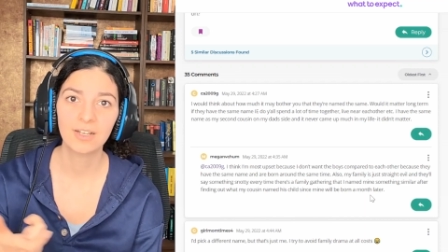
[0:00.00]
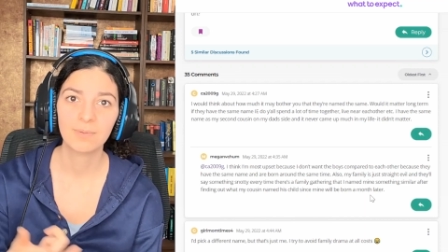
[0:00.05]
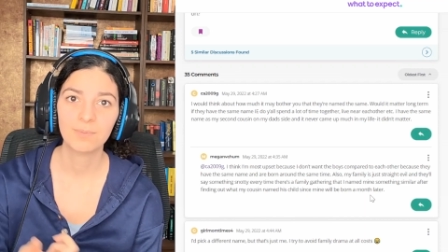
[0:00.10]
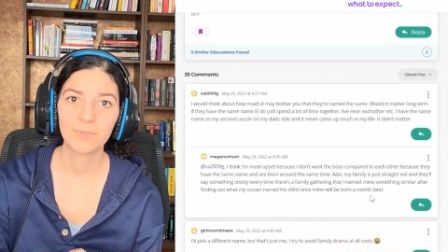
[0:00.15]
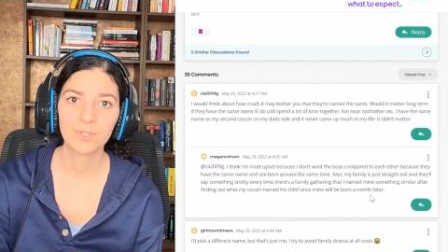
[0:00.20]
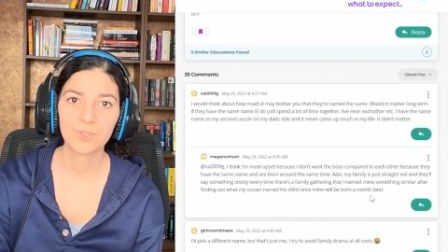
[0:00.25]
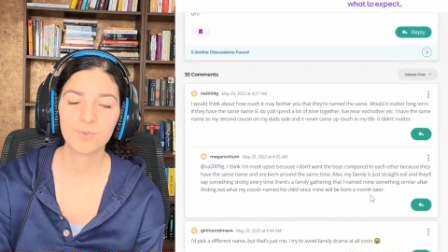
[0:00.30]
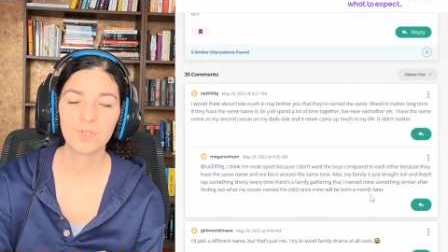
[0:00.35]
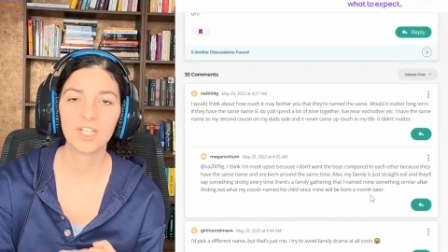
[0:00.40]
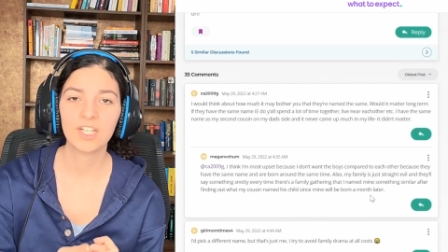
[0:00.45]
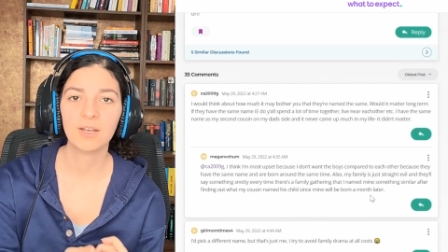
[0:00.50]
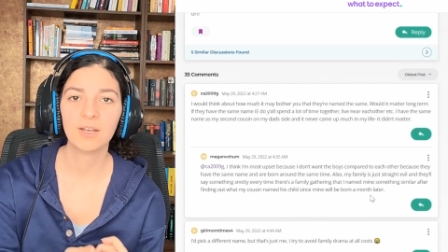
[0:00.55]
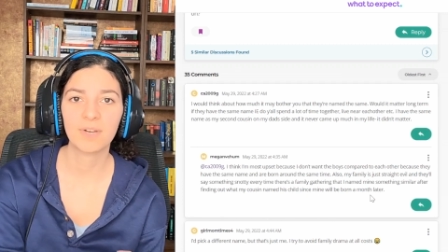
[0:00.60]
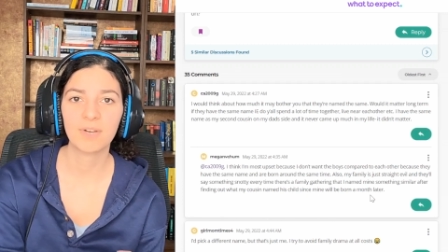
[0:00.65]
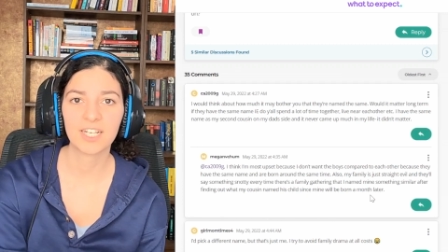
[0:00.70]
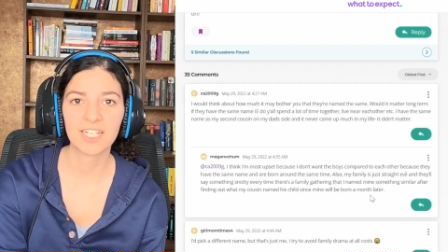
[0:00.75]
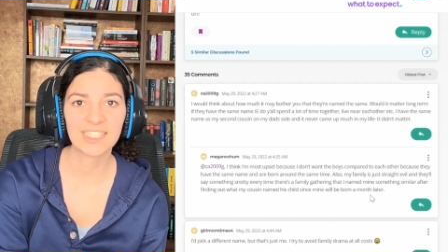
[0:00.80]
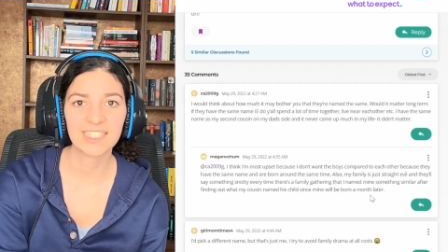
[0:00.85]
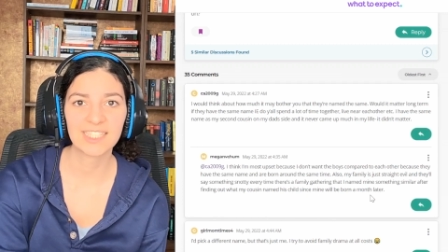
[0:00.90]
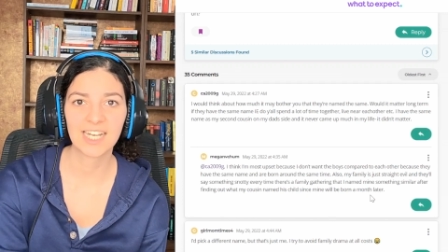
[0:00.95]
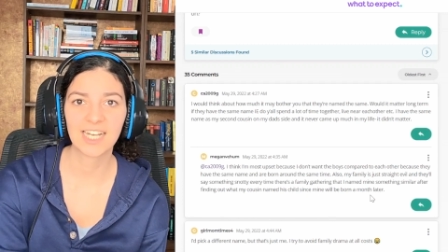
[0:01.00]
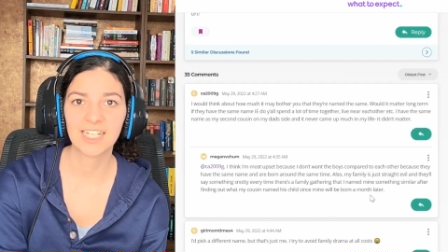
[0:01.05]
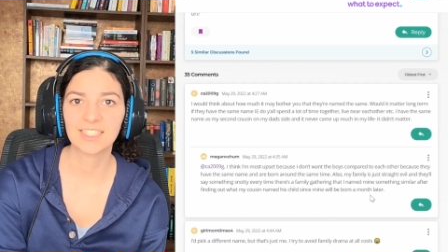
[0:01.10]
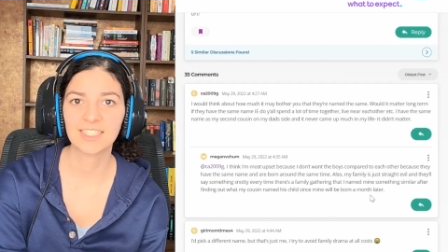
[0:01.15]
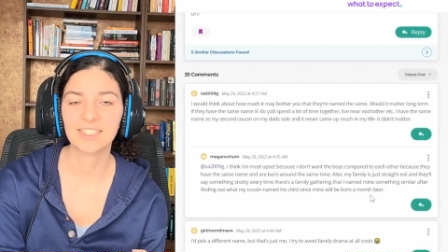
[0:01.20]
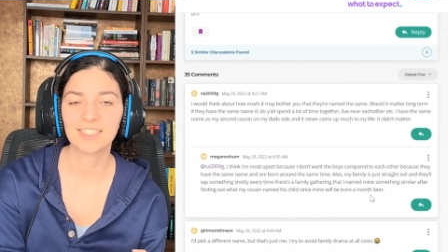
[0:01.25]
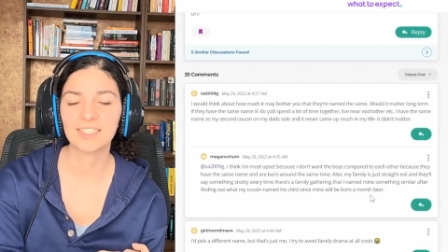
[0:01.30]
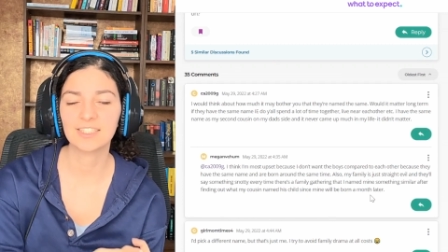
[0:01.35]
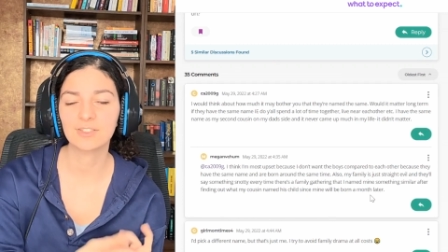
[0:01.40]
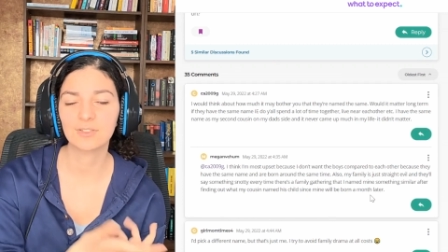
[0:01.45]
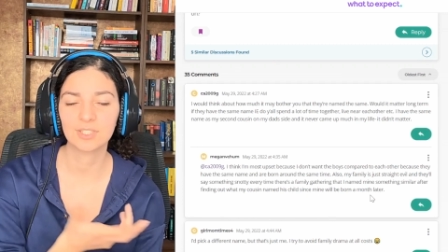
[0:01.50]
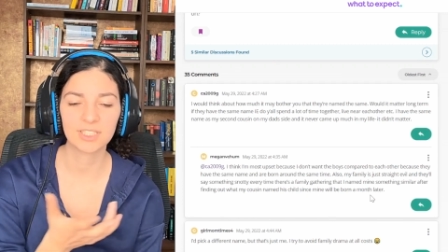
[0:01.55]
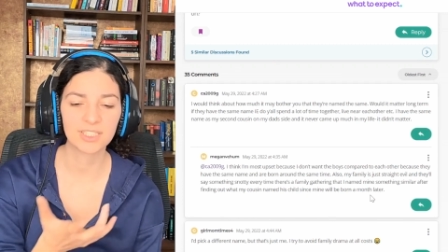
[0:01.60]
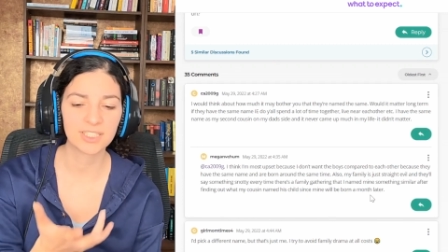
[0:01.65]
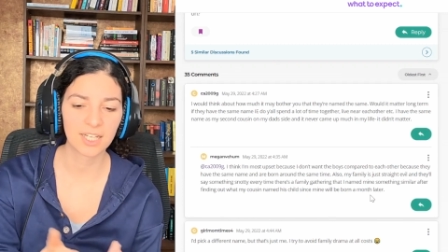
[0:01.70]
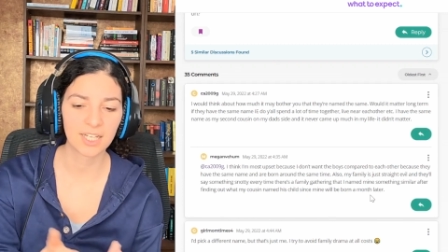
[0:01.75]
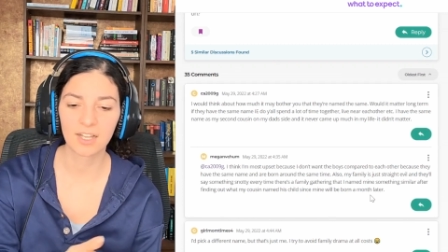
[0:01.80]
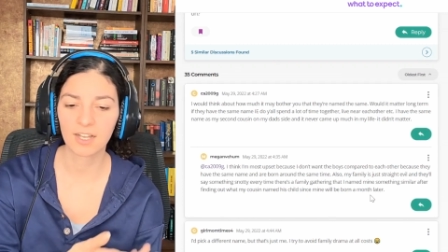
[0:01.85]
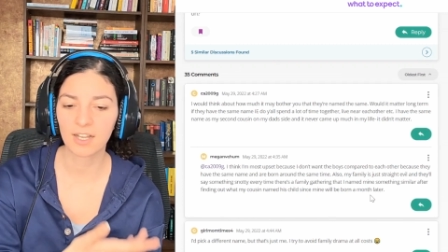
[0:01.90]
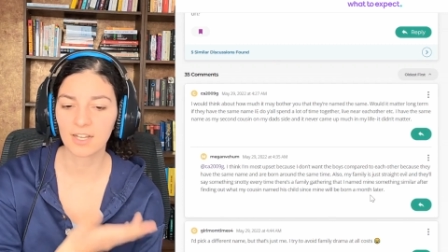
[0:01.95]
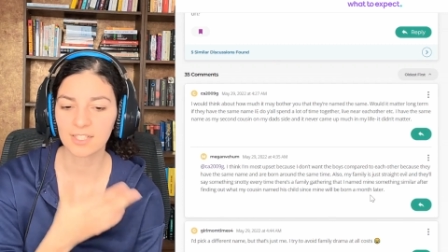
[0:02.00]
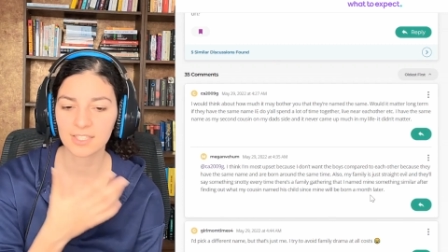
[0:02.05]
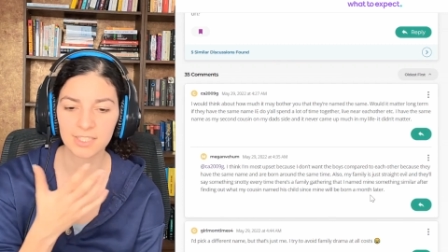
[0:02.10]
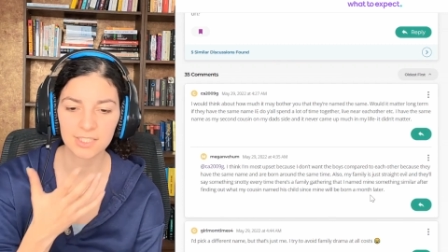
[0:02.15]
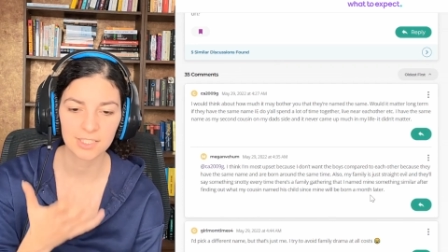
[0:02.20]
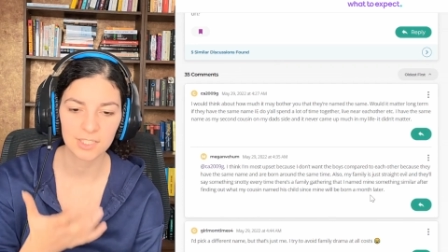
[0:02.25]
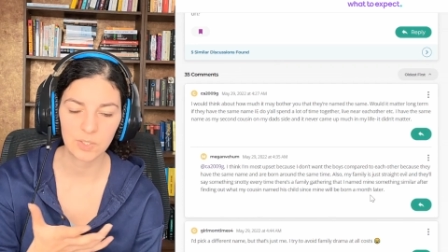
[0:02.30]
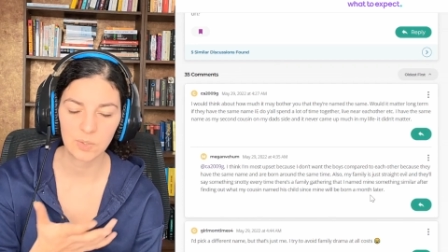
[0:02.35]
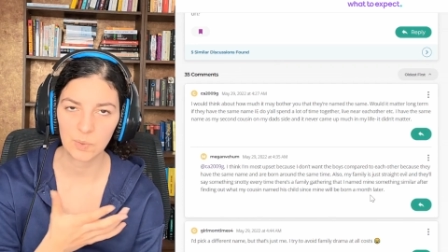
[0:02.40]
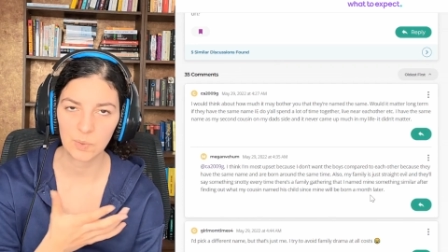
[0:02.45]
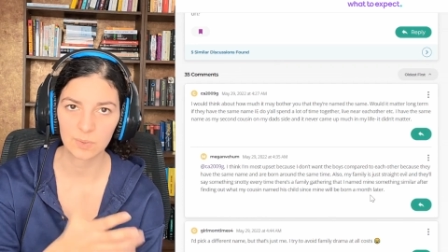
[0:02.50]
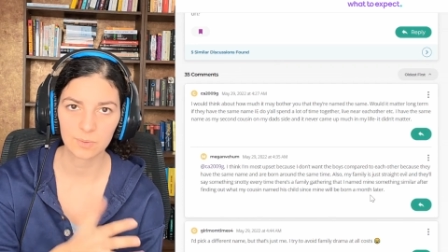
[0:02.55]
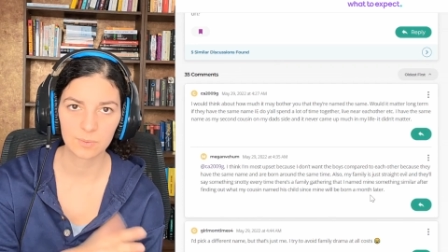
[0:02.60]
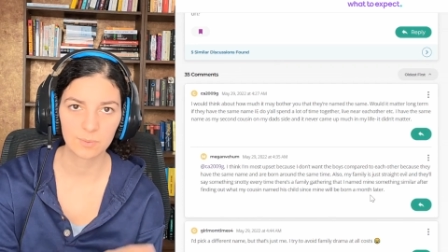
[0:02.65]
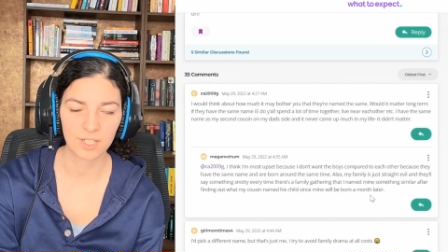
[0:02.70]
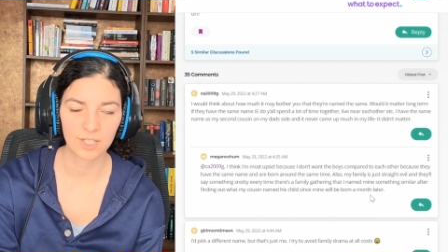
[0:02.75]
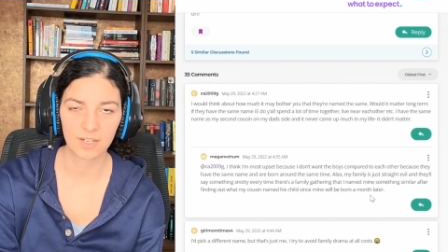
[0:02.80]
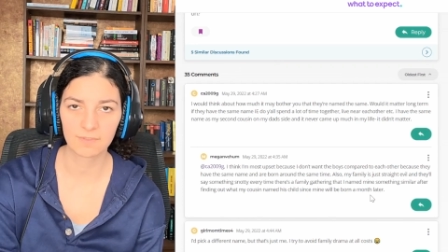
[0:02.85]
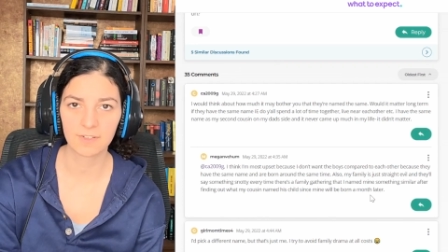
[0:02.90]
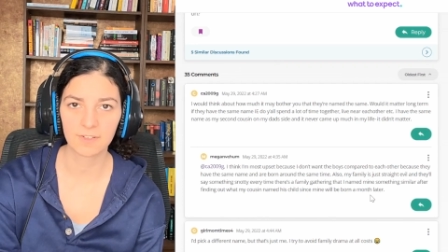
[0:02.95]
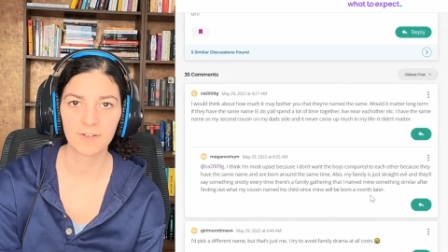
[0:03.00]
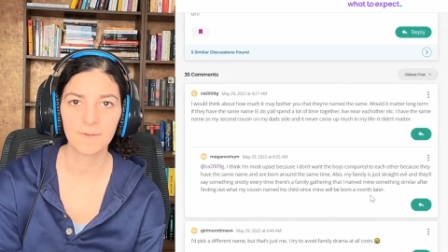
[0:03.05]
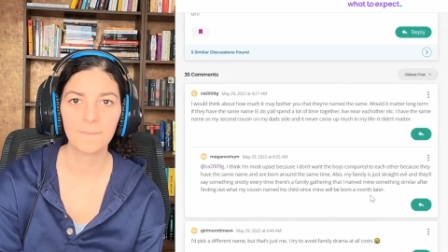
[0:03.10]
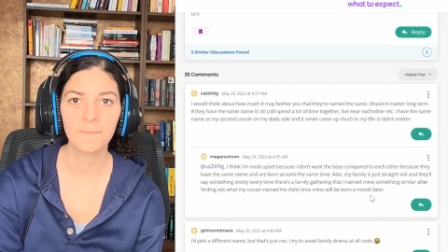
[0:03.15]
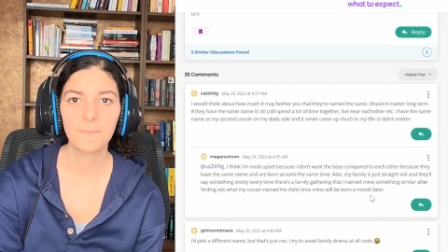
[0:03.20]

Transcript: between him and his cousins or his second cousin or whatever.